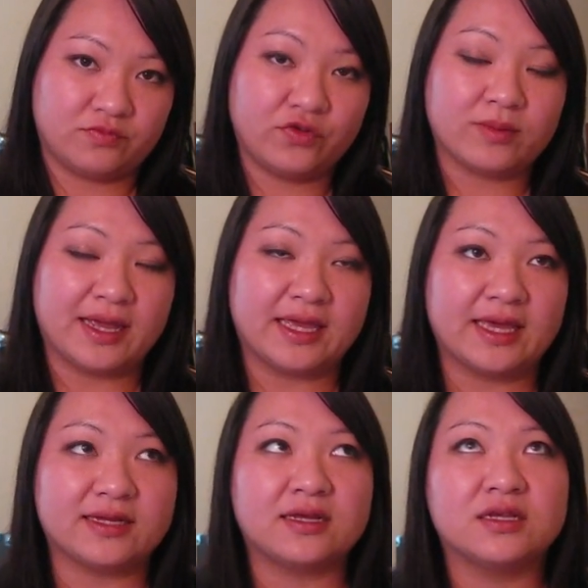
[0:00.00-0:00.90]
for my
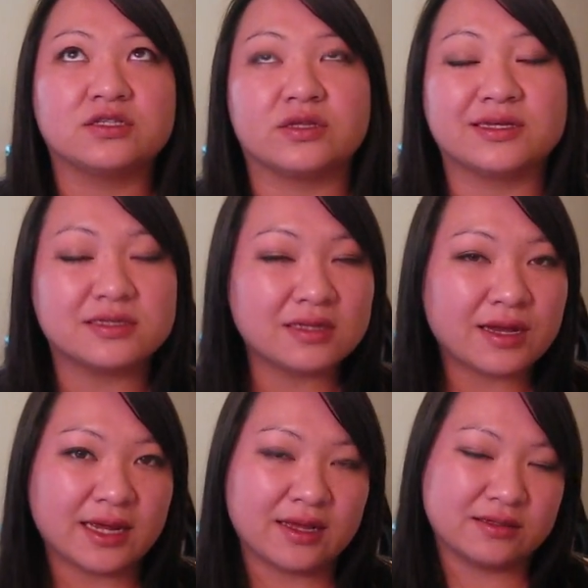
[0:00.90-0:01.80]
kit. So that's a
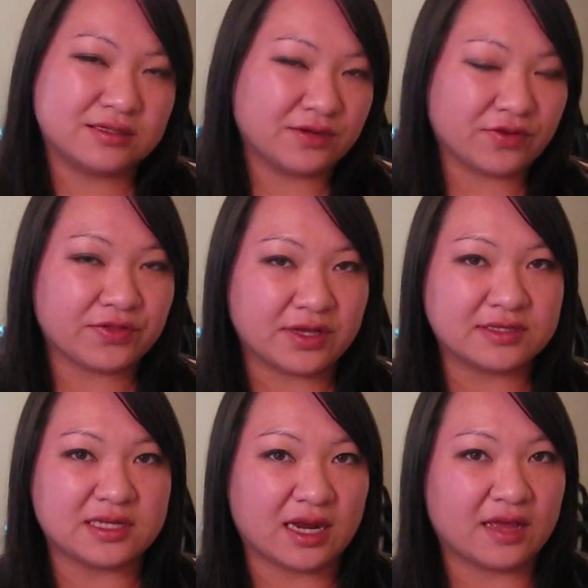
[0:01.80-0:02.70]
lot of different
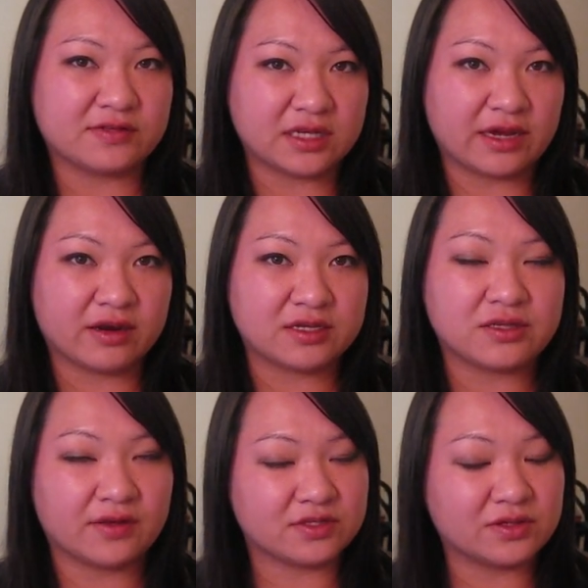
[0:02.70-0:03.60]
things that I have to carry,
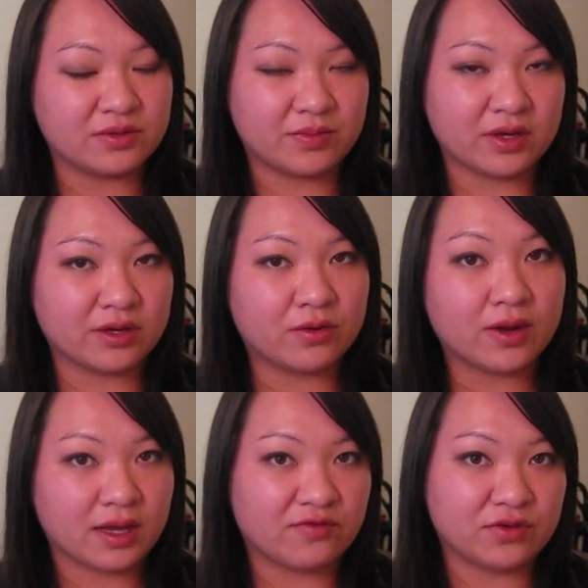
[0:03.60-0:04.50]
so I have to make
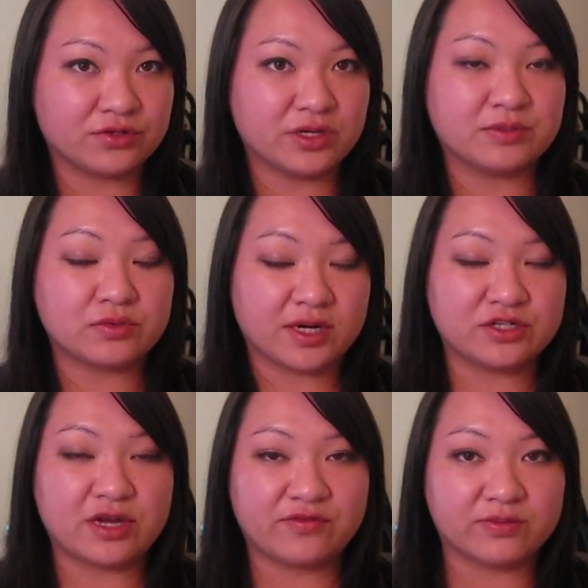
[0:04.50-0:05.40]
quite a few trips when I
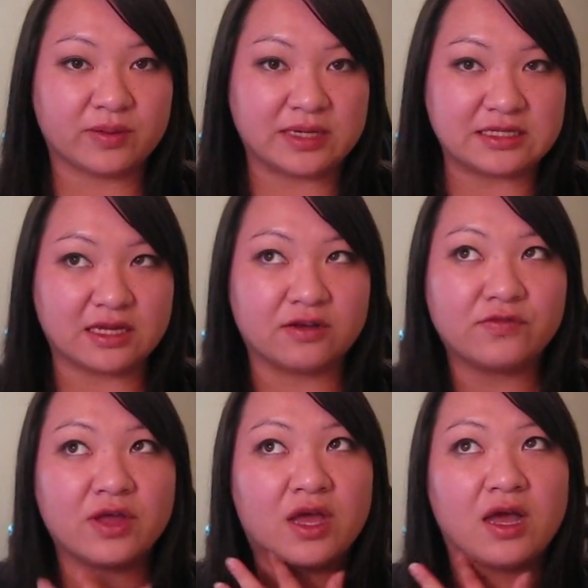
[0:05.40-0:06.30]
travel by
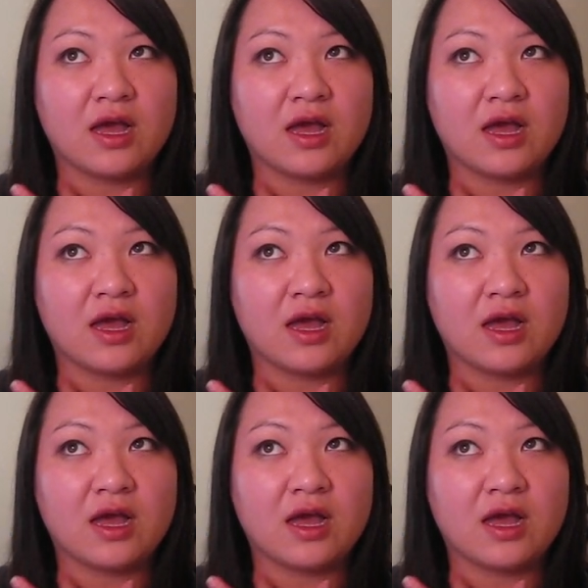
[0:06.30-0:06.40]
myself.